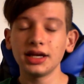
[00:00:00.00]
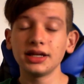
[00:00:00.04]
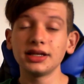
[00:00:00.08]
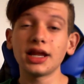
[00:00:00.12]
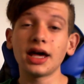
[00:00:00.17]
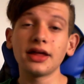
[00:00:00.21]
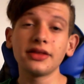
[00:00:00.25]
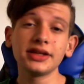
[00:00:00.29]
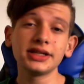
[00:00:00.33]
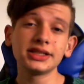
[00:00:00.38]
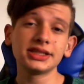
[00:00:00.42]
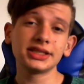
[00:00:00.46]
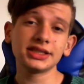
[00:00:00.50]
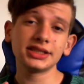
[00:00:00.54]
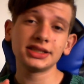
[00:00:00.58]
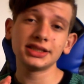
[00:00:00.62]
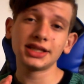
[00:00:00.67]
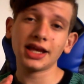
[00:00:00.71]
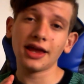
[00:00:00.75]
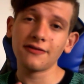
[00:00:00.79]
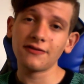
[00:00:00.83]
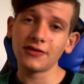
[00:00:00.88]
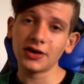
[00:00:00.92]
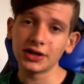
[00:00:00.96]
Now this is
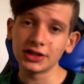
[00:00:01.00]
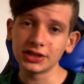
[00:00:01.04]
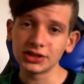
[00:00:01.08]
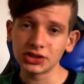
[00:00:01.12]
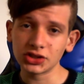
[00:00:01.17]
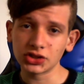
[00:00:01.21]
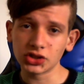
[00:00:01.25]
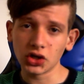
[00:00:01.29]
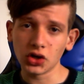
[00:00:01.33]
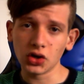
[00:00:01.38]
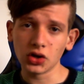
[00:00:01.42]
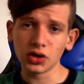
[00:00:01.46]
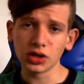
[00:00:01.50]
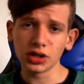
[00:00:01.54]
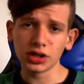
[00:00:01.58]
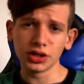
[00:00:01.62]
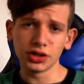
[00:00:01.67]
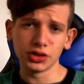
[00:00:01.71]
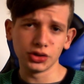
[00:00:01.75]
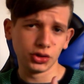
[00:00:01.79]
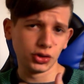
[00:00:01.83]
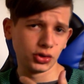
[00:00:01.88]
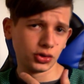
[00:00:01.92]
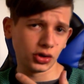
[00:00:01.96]
a very strong
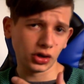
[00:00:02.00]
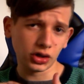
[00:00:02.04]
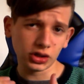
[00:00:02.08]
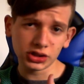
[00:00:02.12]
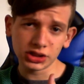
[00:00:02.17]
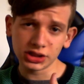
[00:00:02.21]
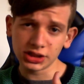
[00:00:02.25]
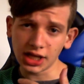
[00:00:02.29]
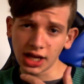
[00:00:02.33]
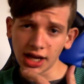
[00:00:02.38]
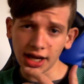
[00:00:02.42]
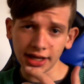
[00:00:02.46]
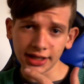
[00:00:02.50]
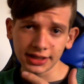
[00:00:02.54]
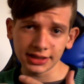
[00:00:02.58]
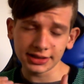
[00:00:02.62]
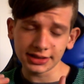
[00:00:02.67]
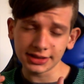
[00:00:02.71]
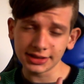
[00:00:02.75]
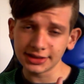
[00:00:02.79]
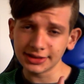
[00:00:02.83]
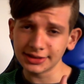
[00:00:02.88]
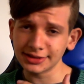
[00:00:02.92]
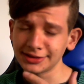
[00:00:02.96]

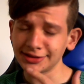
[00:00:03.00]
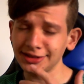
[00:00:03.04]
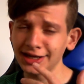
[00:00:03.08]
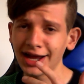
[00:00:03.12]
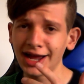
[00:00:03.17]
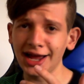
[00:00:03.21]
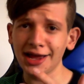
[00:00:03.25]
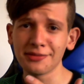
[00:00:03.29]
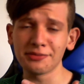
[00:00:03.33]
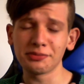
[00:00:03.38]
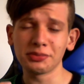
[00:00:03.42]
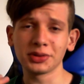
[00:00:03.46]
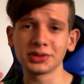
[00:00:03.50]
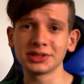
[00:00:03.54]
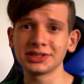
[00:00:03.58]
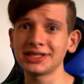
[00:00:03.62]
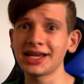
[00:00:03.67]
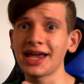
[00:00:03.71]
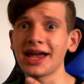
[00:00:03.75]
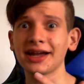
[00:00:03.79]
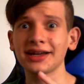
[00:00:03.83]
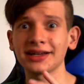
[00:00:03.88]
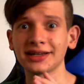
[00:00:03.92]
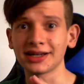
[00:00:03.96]
neuroscience type
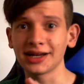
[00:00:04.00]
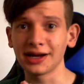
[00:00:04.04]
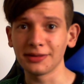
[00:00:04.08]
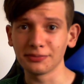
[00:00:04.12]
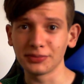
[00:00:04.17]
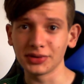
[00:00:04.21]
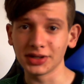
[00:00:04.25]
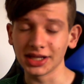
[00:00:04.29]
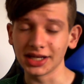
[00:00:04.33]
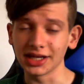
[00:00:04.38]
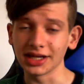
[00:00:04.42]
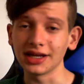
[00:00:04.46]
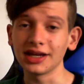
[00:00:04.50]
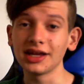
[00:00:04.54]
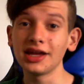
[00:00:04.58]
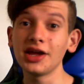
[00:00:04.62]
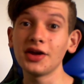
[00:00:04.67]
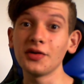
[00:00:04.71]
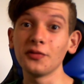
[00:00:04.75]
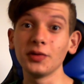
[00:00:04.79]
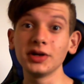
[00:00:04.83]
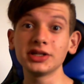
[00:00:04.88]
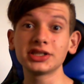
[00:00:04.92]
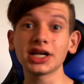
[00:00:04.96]
tech company,
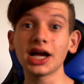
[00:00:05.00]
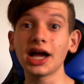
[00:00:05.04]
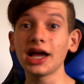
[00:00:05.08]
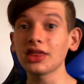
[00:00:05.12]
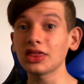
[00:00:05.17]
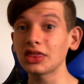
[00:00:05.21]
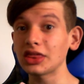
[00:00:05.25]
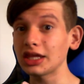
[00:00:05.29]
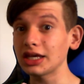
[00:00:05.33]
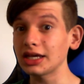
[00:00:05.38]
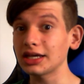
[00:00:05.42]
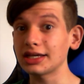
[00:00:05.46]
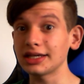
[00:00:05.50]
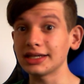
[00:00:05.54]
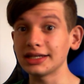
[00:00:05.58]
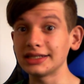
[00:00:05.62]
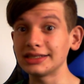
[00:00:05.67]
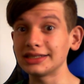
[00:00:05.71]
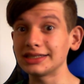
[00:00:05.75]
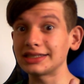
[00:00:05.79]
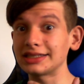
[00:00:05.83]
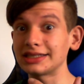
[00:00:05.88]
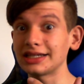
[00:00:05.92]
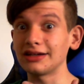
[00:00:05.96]
which I think
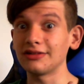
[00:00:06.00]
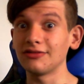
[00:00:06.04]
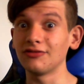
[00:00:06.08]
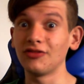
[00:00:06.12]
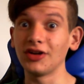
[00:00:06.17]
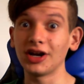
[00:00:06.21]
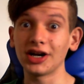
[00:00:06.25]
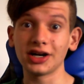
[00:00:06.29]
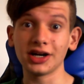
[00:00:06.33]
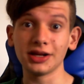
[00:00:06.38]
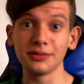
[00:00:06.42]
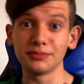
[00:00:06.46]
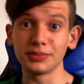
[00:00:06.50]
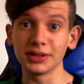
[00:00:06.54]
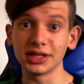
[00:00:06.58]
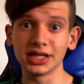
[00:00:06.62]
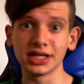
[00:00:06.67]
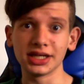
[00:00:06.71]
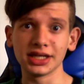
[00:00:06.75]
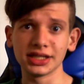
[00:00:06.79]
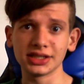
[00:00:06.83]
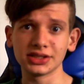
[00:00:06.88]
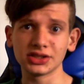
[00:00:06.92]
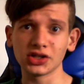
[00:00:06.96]
is very
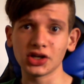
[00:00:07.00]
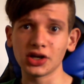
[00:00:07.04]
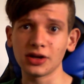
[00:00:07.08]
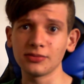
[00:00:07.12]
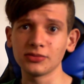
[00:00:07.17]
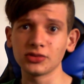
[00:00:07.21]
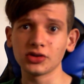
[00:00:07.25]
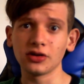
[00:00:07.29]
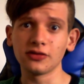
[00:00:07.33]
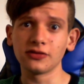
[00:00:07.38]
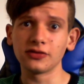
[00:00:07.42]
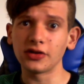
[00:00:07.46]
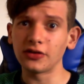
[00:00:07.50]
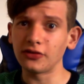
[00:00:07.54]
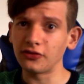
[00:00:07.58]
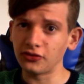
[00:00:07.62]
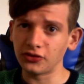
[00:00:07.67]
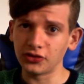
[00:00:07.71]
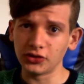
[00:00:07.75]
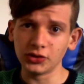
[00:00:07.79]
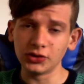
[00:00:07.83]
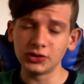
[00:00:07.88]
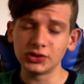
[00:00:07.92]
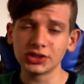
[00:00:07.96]
big in terms of
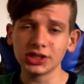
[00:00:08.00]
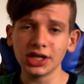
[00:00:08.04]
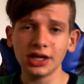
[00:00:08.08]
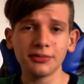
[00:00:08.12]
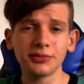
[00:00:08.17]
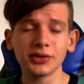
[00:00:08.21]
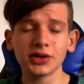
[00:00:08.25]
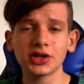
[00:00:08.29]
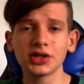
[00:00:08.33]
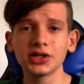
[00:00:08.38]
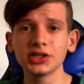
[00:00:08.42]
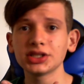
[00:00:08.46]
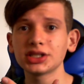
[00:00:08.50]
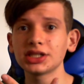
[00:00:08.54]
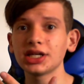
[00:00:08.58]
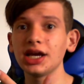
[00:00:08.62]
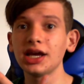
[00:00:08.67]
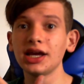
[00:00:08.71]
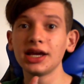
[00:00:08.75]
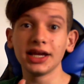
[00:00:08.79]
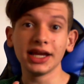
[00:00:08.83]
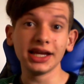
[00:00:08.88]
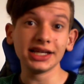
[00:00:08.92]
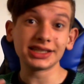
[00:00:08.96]
future, because
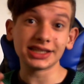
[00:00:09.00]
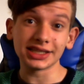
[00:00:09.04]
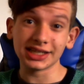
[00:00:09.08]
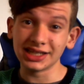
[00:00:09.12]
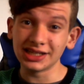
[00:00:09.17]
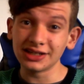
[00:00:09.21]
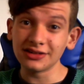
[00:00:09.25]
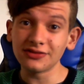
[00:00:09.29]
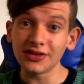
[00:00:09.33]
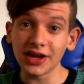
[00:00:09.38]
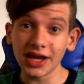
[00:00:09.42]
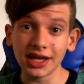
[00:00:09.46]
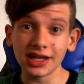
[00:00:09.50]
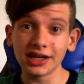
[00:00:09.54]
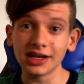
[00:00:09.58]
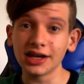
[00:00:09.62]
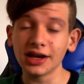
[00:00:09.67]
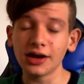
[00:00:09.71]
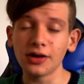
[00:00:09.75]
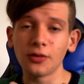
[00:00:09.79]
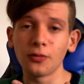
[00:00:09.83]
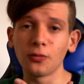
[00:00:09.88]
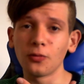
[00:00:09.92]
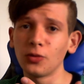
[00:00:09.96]
it's
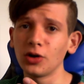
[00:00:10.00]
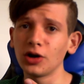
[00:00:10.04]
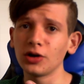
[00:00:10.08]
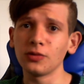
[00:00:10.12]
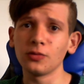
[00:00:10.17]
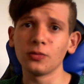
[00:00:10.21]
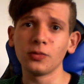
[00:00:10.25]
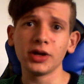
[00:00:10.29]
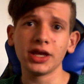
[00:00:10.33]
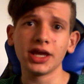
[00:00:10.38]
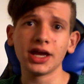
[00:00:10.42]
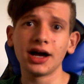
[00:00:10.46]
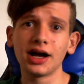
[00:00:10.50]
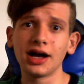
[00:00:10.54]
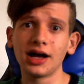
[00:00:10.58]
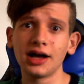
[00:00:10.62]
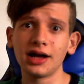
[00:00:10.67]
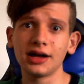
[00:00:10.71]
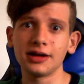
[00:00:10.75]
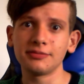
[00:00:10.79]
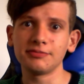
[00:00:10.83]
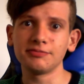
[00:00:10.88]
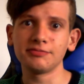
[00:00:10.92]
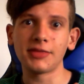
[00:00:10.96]
innovating what we
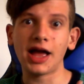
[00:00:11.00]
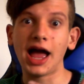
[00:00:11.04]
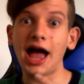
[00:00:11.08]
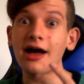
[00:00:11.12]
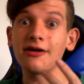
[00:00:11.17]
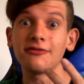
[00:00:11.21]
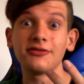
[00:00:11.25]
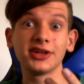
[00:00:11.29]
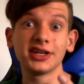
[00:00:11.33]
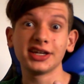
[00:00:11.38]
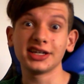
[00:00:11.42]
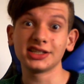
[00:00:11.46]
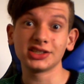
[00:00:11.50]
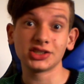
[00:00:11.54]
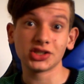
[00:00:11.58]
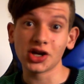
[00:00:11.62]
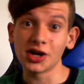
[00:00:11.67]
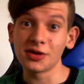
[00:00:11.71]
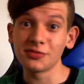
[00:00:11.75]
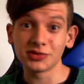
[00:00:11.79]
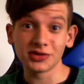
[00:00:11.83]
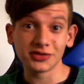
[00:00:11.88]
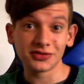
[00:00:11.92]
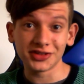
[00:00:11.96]
are having in
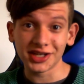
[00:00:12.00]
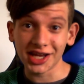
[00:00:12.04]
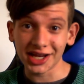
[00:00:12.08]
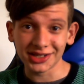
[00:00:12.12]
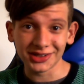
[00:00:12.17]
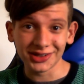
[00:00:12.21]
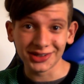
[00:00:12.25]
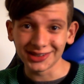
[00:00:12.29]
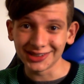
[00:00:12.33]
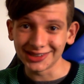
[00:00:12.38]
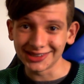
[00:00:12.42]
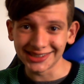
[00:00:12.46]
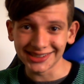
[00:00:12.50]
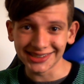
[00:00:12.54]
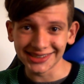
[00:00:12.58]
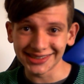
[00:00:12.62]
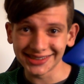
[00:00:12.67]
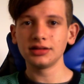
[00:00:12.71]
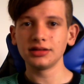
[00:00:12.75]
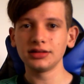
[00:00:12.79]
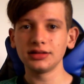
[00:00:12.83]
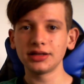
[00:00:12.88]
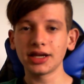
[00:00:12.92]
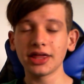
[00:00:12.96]
terms of
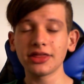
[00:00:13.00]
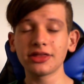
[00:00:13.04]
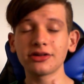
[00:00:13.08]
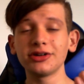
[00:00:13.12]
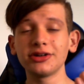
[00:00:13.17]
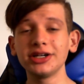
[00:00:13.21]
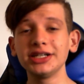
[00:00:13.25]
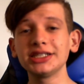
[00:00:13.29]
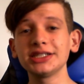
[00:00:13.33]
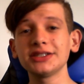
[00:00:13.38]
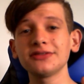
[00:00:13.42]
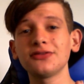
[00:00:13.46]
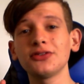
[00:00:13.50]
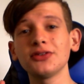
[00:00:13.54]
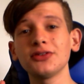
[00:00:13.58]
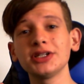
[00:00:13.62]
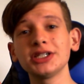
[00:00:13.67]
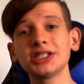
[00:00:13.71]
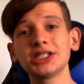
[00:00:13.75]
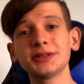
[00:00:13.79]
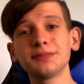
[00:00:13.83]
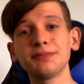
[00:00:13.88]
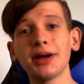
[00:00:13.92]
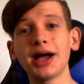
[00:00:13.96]
technology. Now the reason for
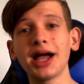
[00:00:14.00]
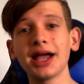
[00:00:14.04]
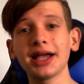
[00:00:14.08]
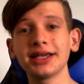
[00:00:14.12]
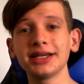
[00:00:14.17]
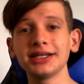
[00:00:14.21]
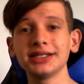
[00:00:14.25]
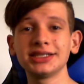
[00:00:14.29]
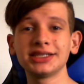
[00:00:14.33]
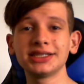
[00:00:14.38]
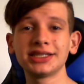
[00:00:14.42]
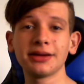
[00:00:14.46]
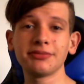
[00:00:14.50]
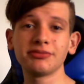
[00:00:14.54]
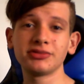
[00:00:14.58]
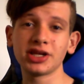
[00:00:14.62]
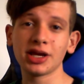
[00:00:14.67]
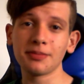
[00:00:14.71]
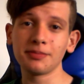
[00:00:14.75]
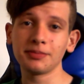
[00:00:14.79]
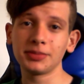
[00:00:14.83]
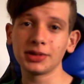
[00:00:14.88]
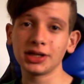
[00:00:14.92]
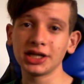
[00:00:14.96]
this spike is
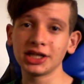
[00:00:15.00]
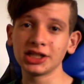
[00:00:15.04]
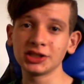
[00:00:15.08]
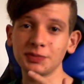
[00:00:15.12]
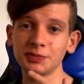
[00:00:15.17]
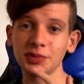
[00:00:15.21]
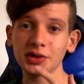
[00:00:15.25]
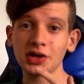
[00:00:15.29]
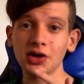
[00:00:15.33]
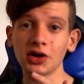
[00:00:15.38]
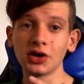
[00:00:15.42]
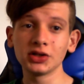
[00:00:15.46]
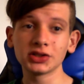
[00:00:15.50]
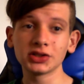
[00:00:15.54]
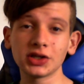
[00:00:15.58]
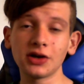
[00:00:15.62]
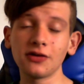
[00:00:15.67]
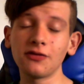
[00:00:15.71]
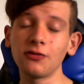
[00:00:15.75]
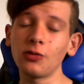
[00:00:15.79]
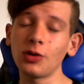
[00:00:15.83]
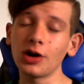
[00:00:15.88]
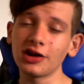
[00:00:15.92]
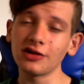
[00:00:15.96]
September is because
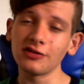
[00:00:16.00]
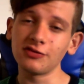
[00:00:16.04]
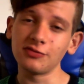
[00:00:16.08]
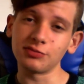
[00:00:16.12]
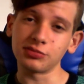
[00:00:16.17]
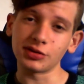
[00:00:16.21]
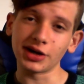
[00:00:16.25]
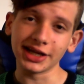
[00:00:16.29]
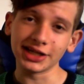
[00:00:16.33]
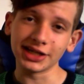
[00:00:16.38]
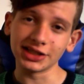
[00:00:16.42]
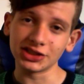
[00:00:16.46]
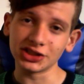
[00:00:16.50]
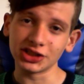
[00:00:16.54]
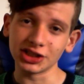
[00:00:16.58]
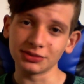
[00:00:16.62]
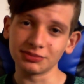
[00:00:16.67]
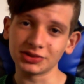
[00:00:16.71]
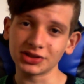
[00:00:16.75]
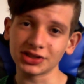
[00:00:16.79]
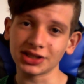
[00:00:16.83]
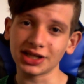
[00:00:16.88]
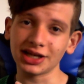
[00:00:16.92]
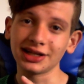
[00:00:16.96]
one of
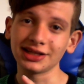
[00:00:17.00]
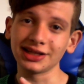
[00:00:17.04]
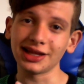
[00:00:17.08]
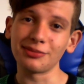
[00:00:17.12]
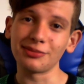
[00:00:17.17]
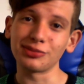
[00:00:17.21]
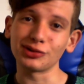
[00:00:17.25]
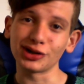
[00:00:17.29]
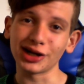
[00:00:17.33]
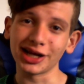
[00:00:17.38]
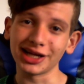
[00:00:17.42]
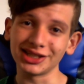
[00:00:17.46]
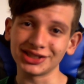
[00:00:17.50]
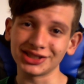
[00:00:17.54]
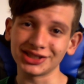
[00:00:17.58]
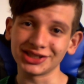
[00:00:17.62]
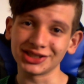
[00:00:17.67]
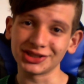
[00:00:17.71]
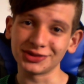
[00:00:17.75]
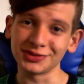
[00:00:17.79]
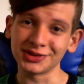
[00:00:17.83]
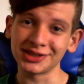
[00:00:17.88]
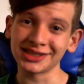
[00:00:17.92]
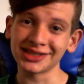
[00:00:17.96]
Brainchip's
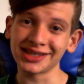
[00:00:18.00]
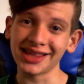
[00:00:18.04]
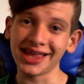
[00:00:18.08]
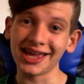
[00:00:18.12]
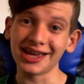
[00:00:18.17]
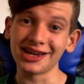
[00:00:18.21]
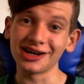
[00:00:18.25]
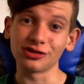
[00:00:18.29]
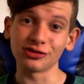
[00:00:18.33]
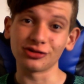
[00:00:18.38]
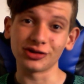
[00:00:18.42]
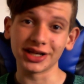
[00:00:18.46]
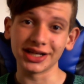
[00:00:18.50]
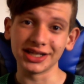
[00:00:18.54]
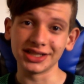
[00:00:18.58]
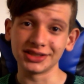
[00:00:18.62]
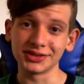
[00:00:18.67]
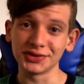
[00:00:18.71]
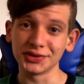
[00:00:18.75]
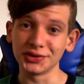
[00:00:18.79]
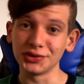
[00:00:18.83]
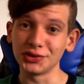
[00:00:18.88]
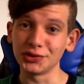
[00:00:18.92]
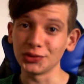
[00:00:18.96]
collaborations which they agreed
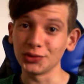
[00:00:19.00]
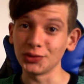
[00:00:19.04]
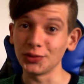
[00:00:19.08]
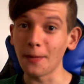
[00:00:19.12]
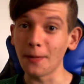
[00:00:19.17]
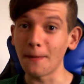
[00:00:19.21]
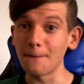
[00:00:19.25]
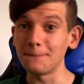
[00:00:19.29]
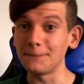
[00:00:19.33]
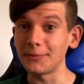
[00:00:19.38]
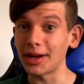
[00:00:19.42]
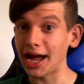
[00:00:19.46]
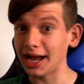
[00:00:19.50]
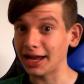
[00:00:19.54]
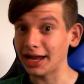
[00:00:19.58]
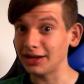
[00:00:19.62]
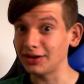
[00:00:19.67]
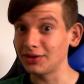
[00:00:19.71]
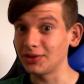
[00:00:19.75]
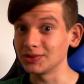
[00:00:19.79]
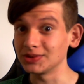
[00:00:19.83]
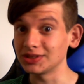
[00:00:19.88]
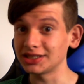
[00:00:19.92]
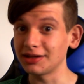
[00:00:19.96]
to do back
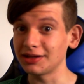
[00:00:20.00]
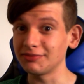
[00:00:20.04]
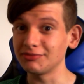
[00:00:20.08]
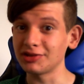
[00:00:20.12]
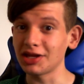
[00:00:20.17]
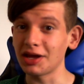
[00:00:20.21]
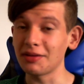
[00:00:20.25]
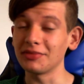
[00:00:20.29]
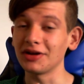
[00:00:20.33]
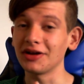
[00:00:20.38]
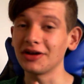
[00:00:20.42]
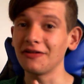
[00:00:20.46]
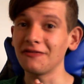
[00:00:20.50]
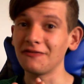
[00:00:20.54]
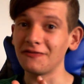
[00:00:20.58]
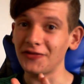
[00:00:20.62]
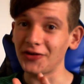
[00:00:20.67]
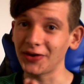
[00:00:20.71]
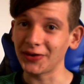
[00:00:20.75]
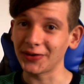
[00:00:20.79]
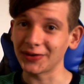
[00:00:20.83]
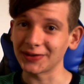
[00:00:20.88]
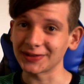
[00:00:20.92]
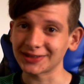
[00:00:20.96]
on September
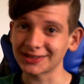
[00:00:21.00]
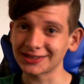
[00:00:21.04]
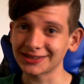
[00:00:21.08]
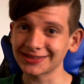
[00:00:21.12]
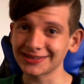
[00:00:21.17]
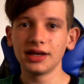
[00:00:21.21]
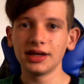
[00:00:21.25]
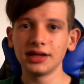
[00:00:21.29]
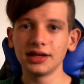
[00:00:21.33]
1st.